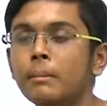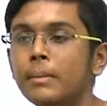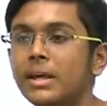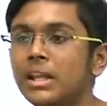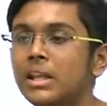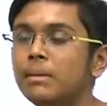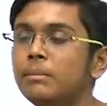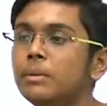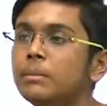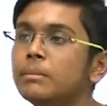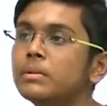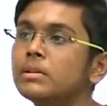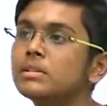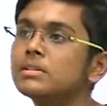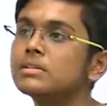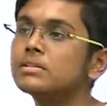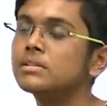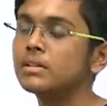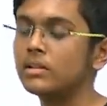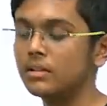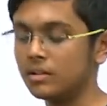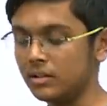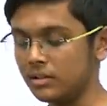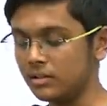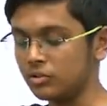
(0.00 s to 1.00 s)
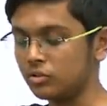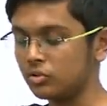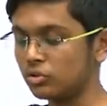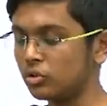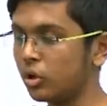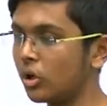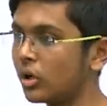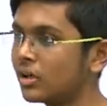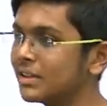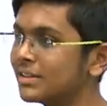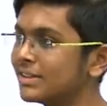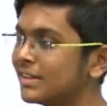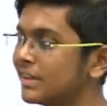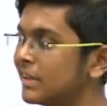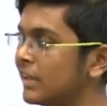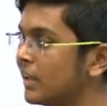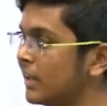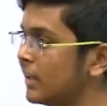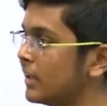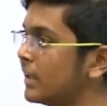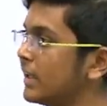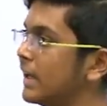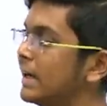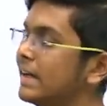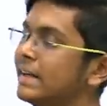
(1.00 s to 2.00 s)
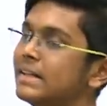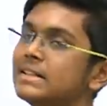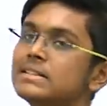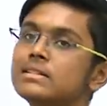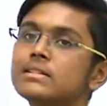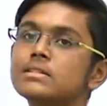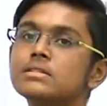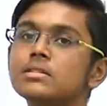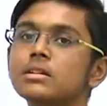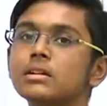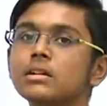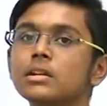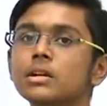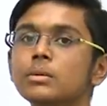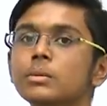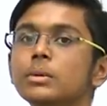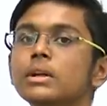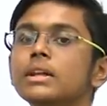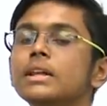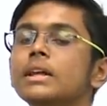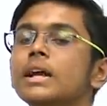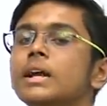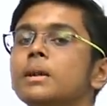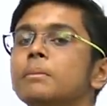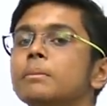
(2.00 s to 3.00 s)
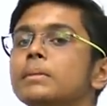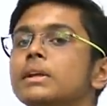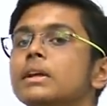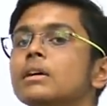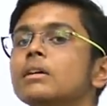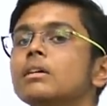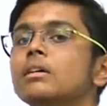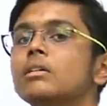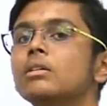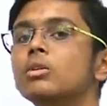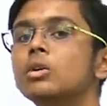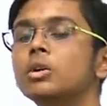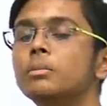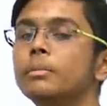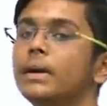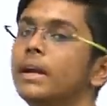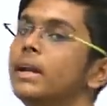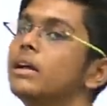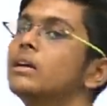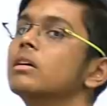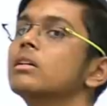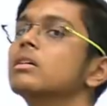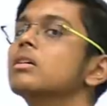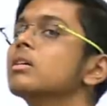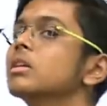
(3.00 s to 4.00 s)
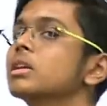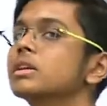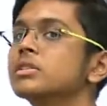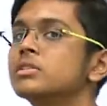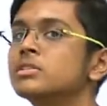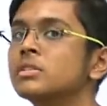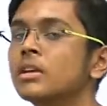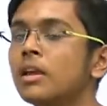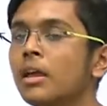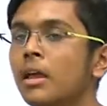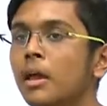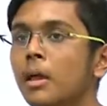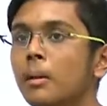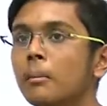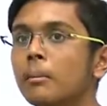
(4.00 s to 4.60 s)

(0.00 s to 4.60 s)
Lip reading: Many people thought that getting 600 would get me a good medical college.